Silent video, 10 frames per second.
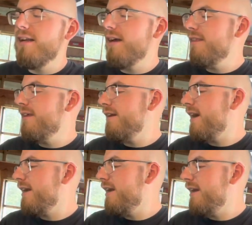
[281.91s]
I think I
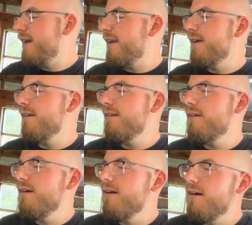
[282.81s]
can get it.
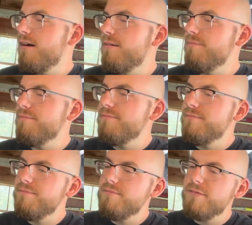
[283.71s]

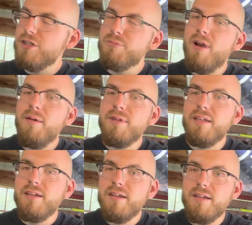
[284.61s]
There's
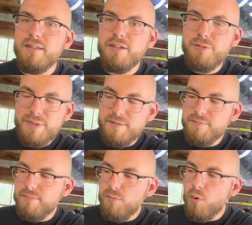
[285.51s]
probably a little bit
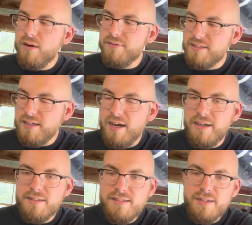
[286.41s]
more of a
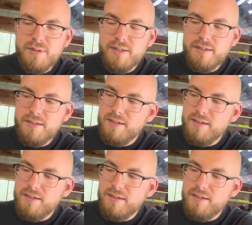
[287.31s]
science to it.